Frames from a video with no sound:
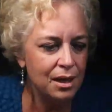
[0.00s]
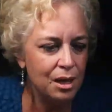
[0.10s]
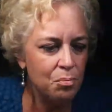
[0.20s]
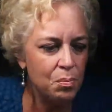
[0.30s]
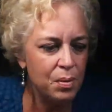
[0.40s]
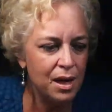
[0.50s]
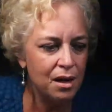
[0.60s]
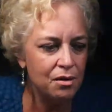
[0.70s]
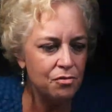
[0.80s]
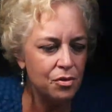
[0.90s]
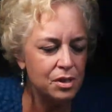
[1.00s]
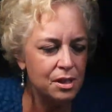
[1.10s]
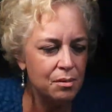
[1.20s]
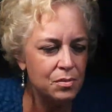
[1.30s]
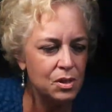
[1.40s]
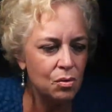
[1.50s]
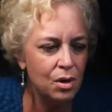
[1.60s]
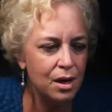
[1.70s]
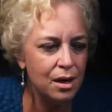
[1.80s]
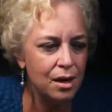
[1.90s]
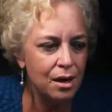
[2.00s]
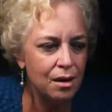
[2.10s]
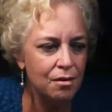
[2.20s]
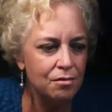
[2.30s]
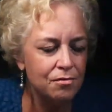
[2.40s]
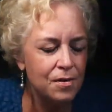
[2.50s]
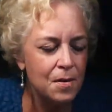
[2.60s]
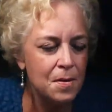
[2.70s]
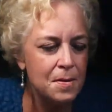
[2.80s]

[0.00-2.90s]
Get prepared for some sort of